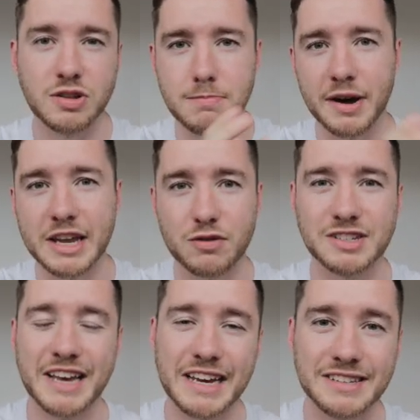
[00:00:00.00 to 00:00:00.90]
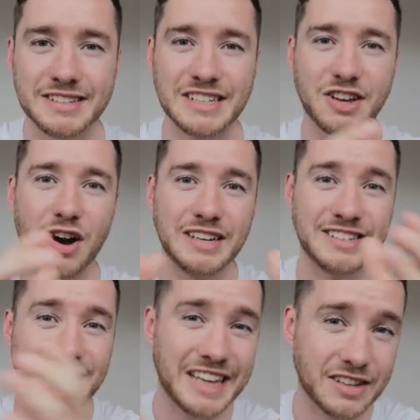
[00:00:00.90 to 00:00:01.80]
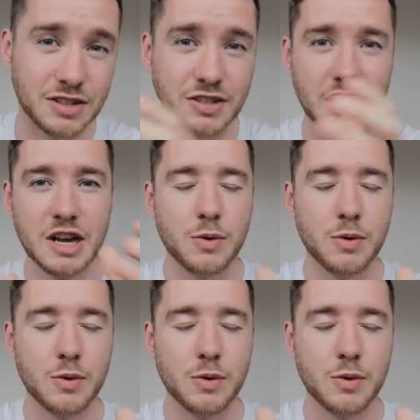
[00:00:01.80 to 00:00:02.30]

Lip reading: the money retains its ISA status